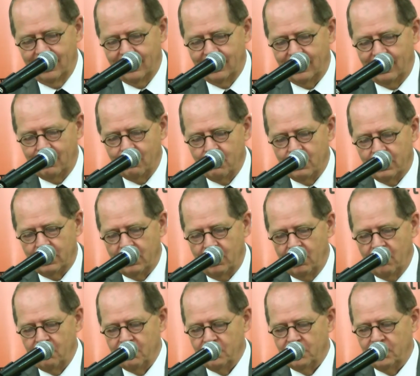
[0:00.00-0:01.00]
can
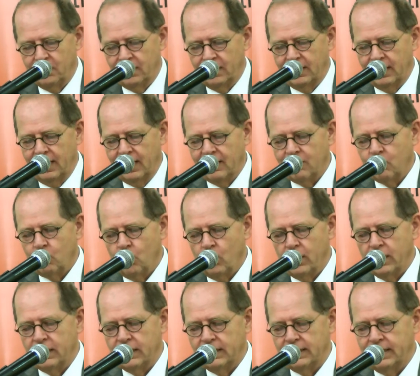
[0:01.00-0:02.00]
become the
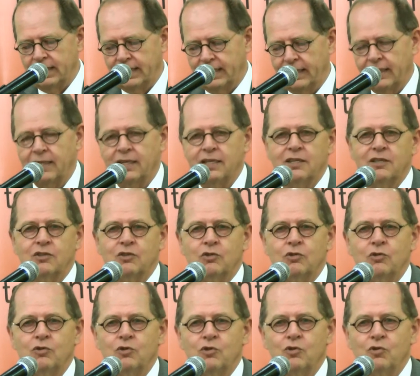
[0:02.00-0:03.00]
gateways that leads
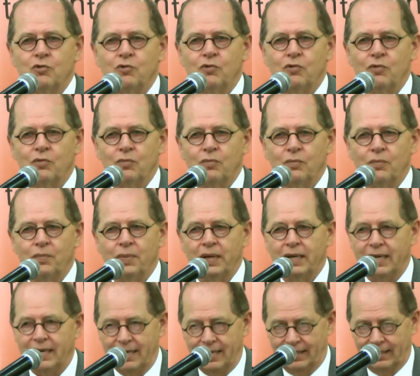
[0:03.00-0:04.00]
to new
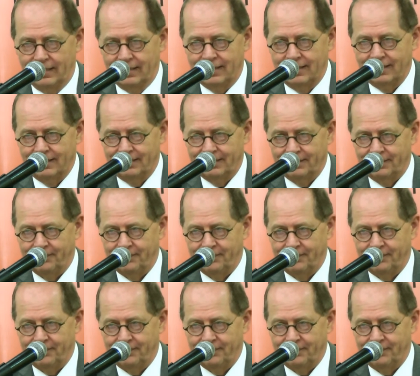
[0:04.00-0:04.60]
beginnings."